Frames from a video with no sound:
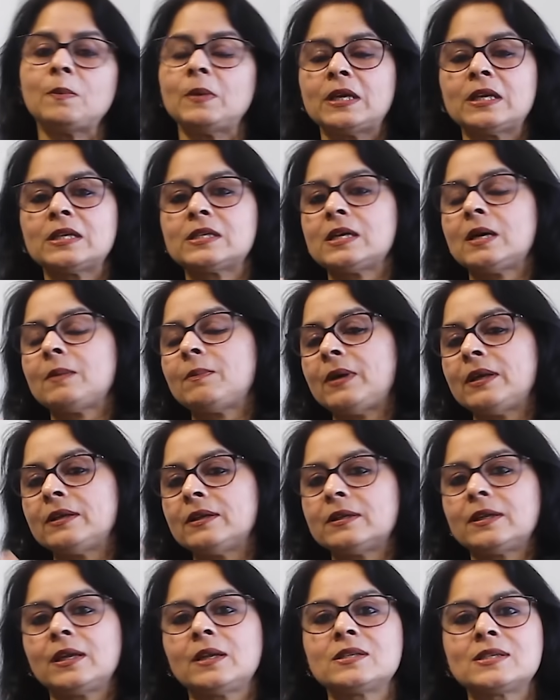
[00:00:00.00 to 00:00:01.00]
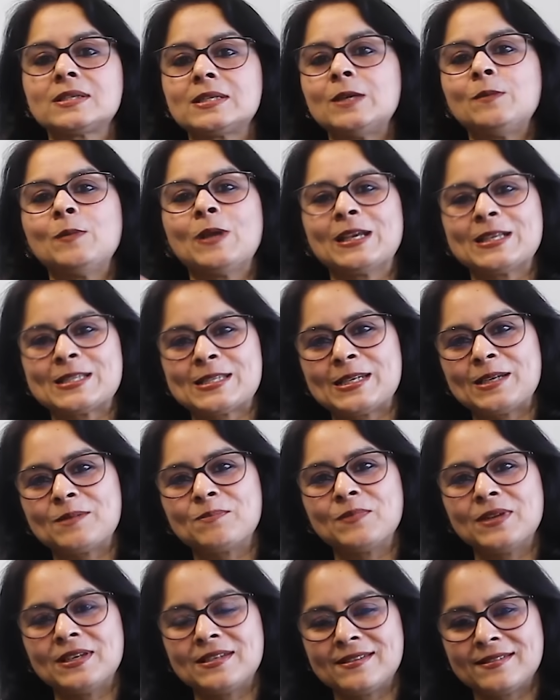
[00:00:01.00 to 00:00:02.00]
pick it up and it can still make a
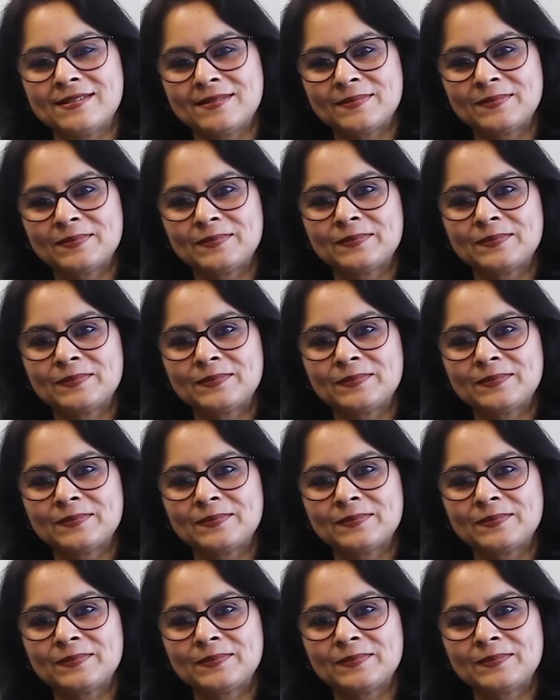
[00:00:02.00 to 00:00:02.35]
statement.